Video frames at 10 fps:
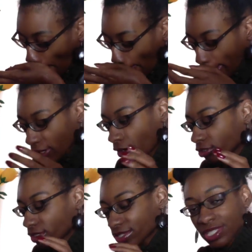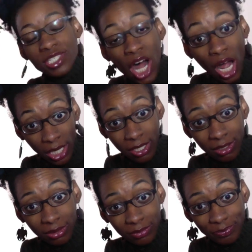You're stuck
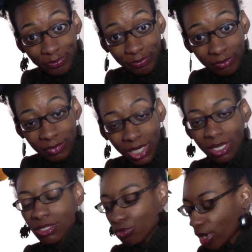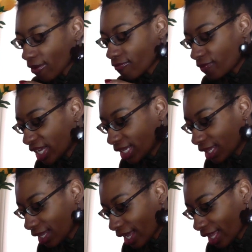is what I'm feeling
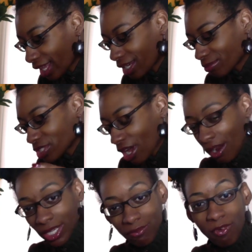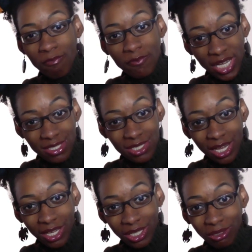like. And I'm sorry if I'm fussing
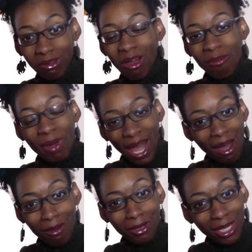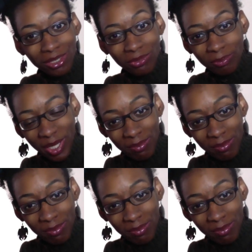at you, but I don't like to repeat